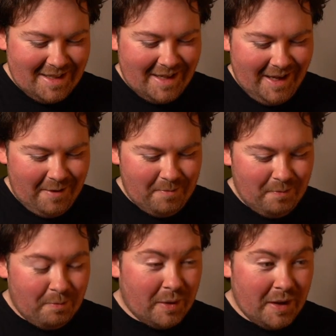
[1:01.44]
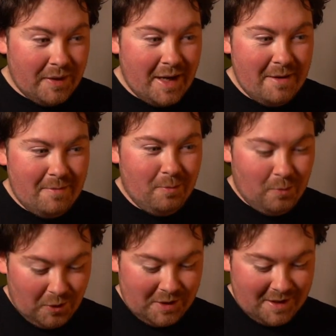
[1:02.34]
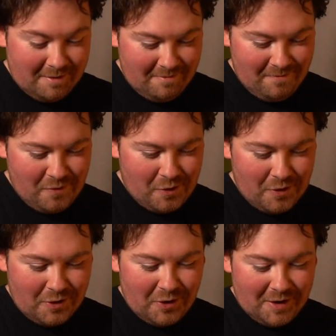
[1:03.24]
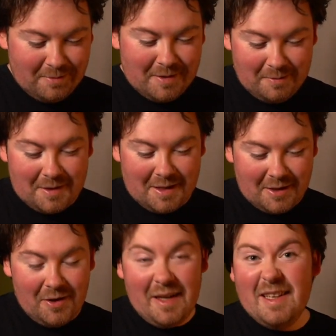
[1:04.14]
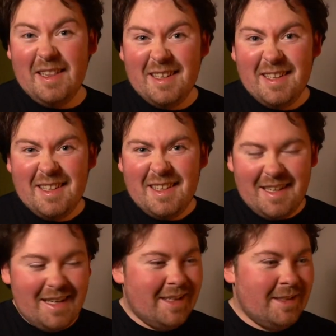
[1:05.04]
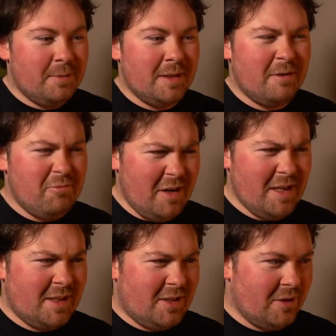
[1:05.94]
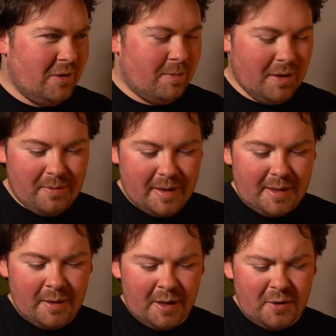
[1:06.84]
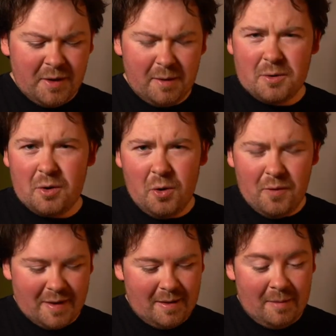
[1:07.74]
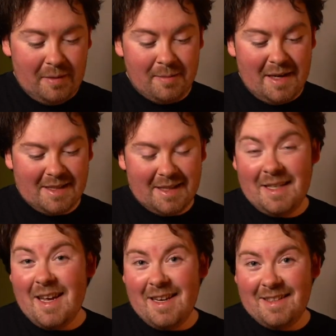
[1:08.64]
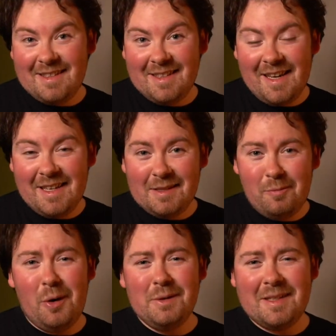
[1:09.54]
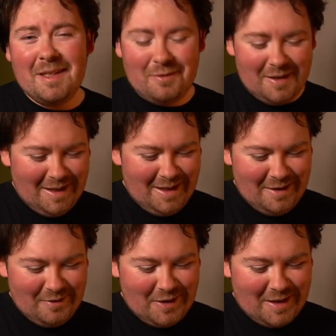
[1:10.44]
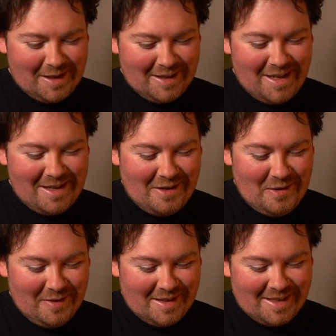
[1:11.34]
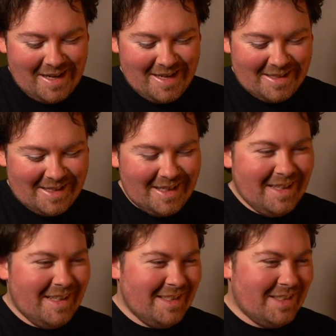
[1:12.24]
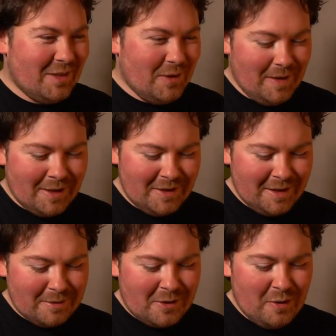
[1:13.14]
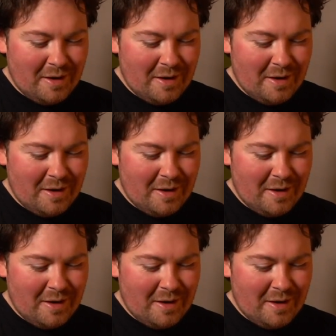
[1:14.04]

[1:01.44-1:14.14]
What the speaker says: But that wasn't through choice. It was because I got ill, and it was a right struggle to play on pipes. I don't think it was COVID. I'm actually yet to test positive for a COVID test. So I don't think it was COVID.